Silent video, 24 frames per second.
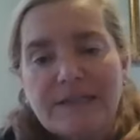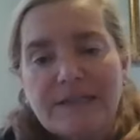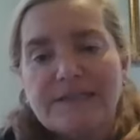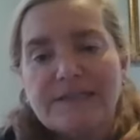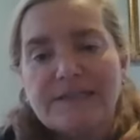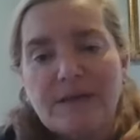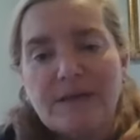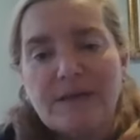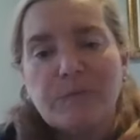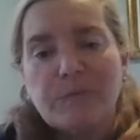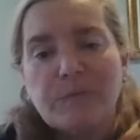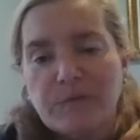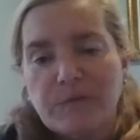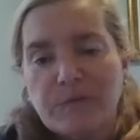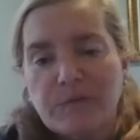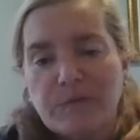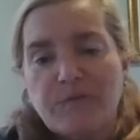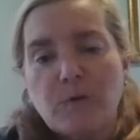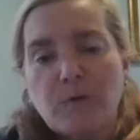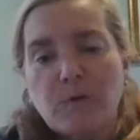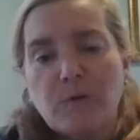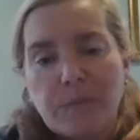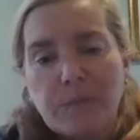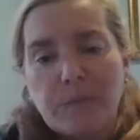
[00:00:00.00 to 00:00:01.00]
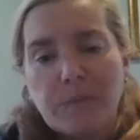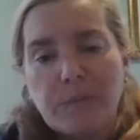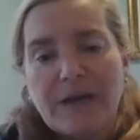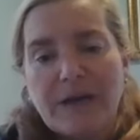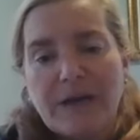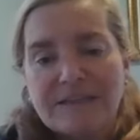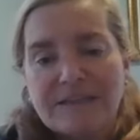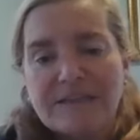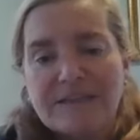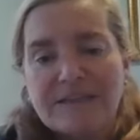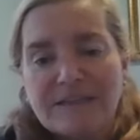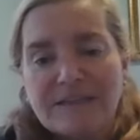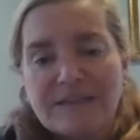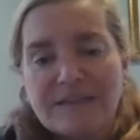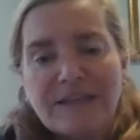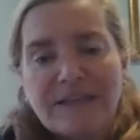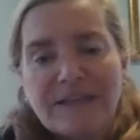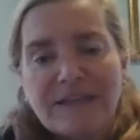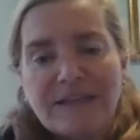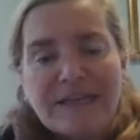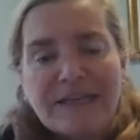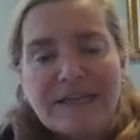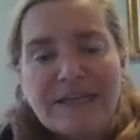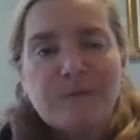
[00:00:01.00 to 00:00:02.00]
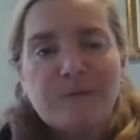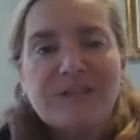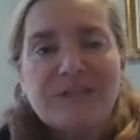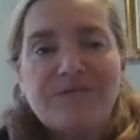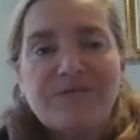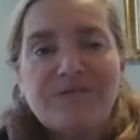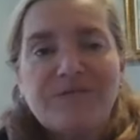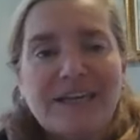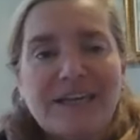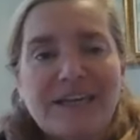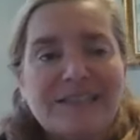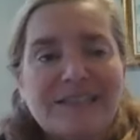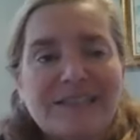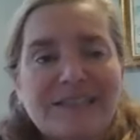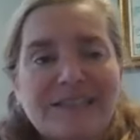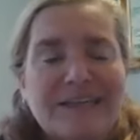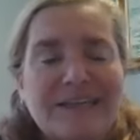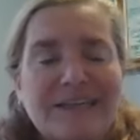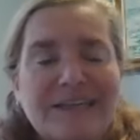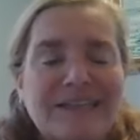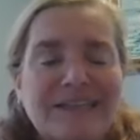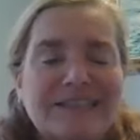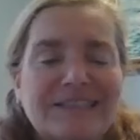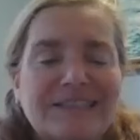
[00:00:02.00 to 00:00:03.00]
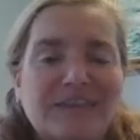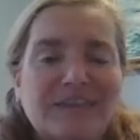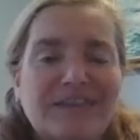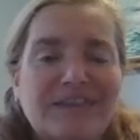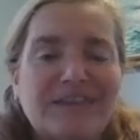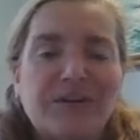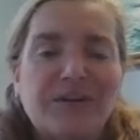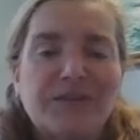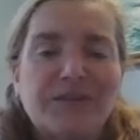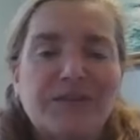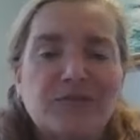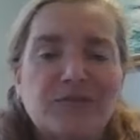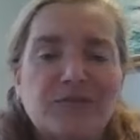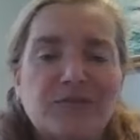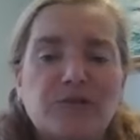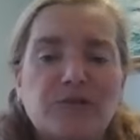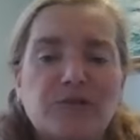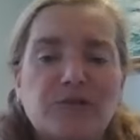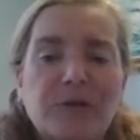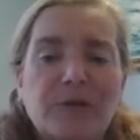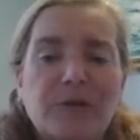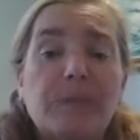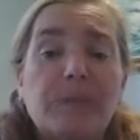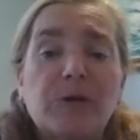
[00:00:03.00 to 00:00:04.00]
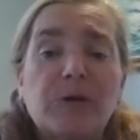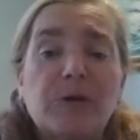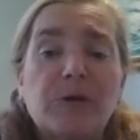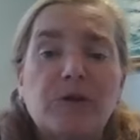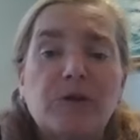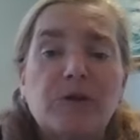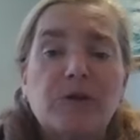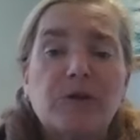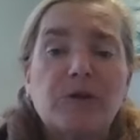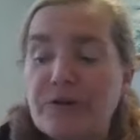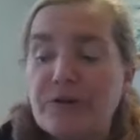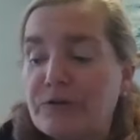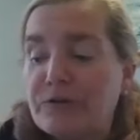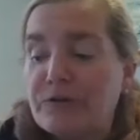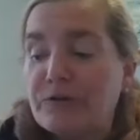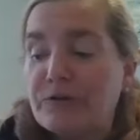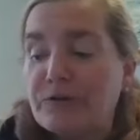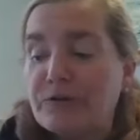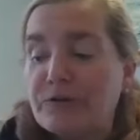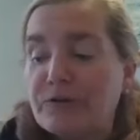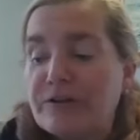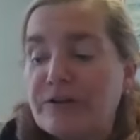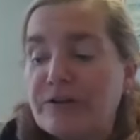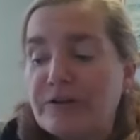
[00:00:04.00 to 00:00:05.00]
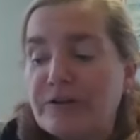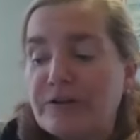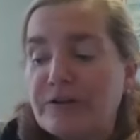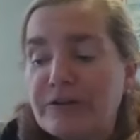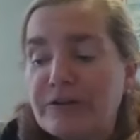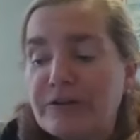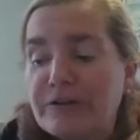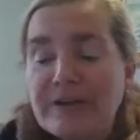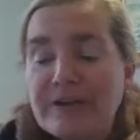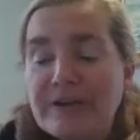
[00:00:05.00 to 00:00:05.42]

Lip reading: Is that before practice. And what's fascinating is I find they're showing up earlier and earlier.